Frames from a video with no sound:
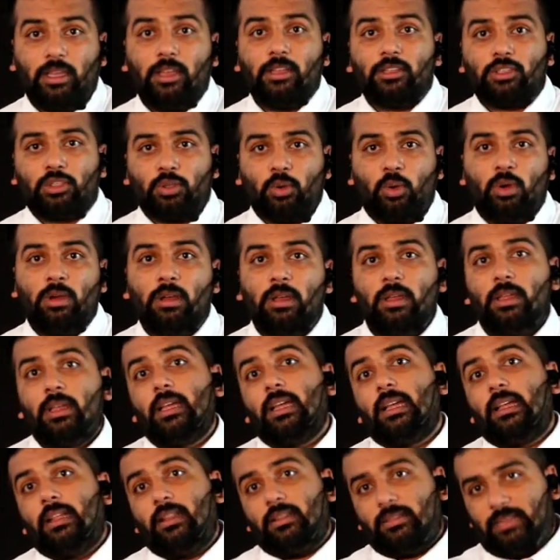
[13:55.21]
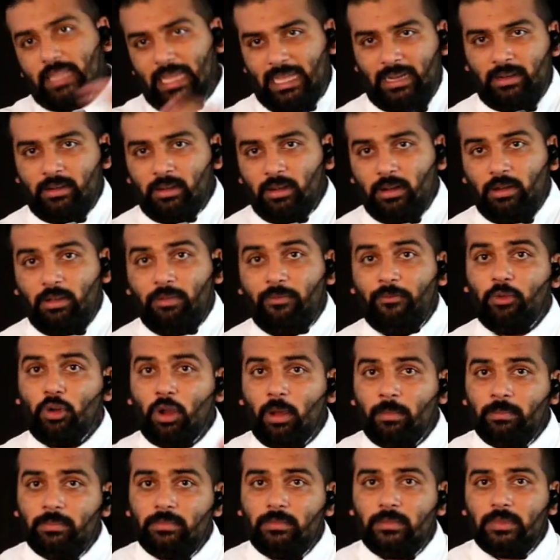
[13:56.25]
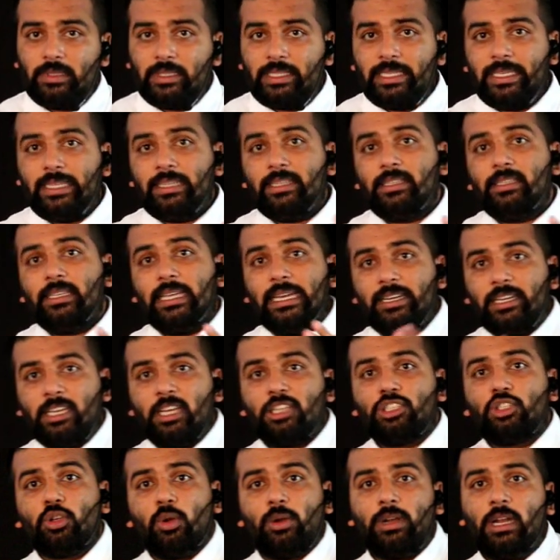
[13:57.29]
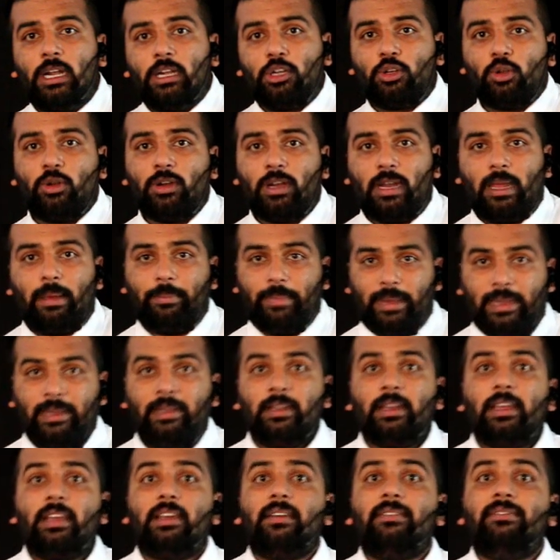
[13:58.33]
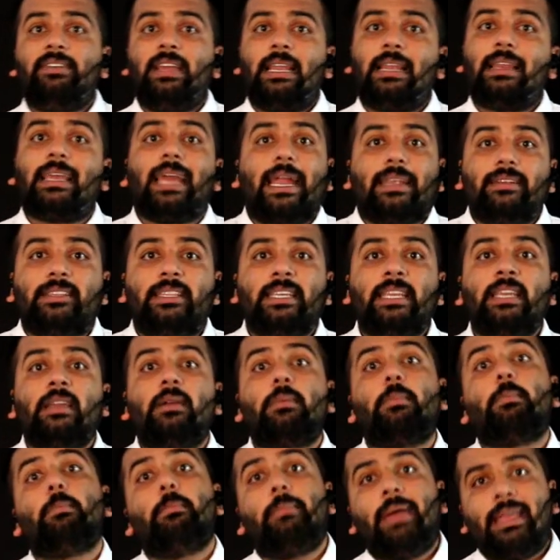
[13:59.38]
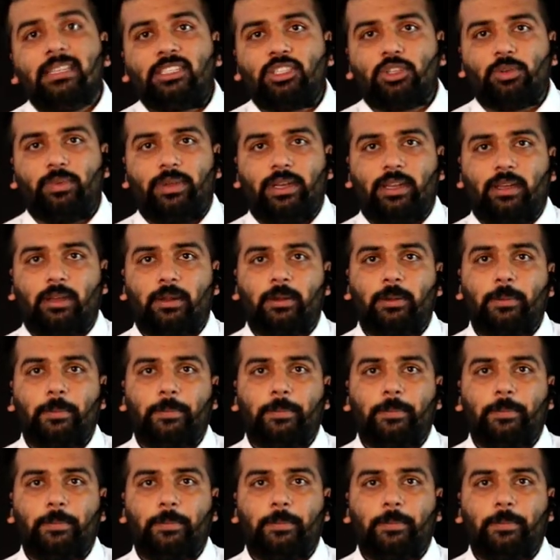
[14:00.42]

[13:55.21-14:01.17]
So then from the interzonal tournament will get the best winner.